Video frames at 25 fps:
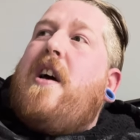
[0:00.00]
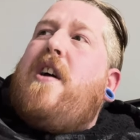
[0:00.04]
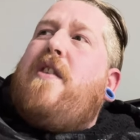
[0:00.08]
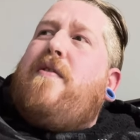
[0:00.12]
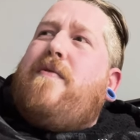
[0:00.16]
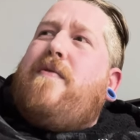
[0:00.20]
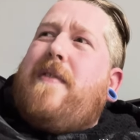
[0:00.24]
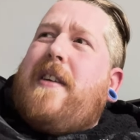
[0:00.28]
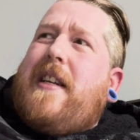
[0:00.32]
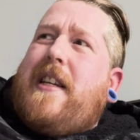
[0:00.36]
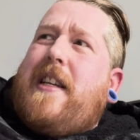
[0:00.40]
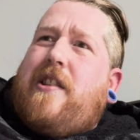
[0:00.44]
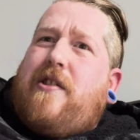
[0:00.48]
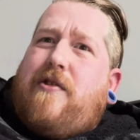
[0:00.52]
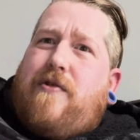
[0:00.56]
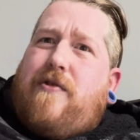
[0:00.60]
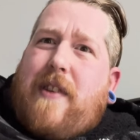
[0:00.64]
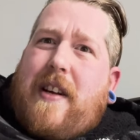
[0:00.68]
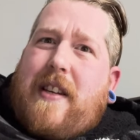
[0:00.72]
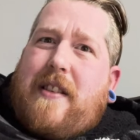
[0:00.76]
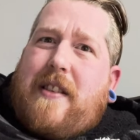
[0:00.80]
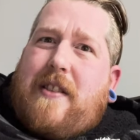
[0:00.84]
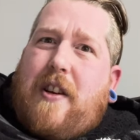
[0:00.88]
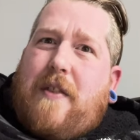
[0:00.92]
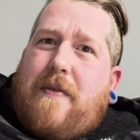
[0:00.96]
really
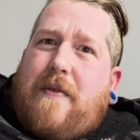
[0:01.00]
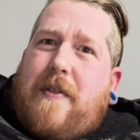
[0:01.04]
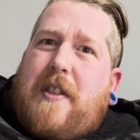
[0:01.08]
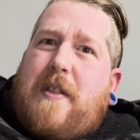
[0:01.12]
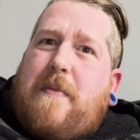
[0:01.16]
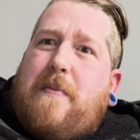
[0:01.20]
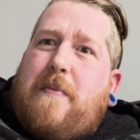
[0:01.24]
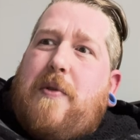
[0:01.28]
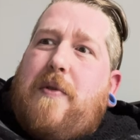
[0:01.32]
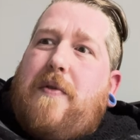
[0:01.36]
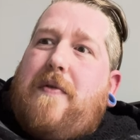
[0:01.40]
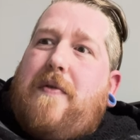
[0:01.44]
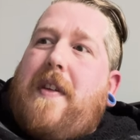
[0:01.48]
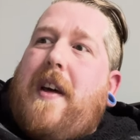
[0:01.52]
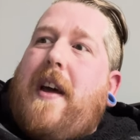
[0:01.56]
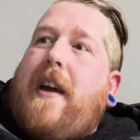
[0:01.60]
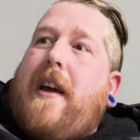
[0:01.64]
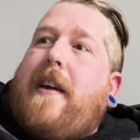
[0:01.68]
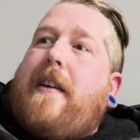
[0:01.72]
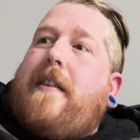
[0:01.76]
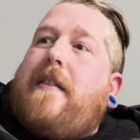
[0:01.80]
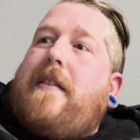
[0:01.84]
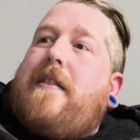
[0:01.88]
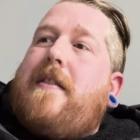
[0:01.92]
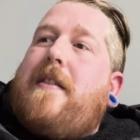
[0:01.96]
stressed over small
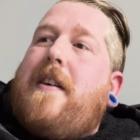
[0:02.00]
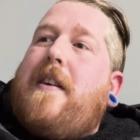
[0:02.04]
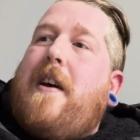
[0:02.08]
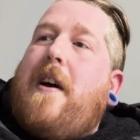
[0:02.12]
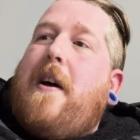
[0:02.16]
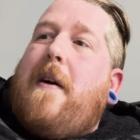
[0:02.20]
things.